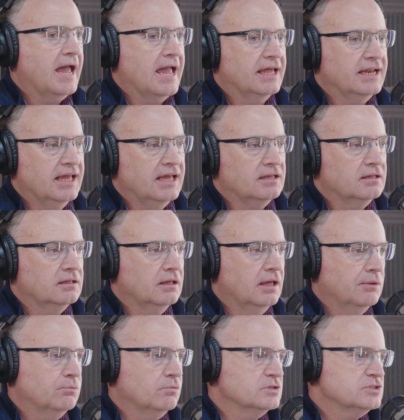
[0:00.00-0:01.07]
and
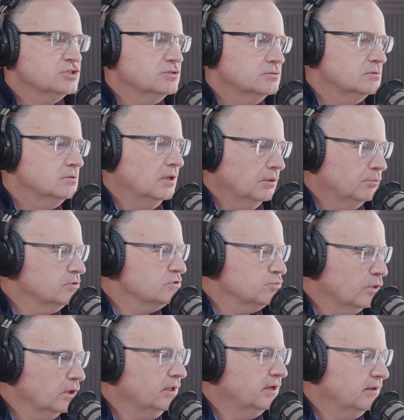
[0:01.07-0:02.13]
it was
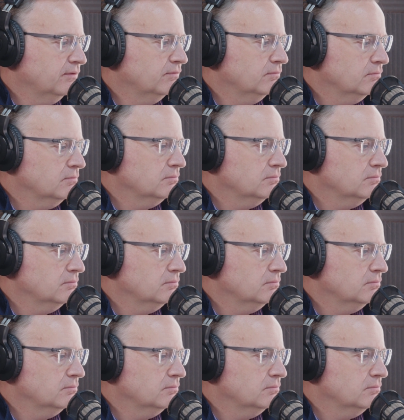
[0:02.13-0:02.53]
really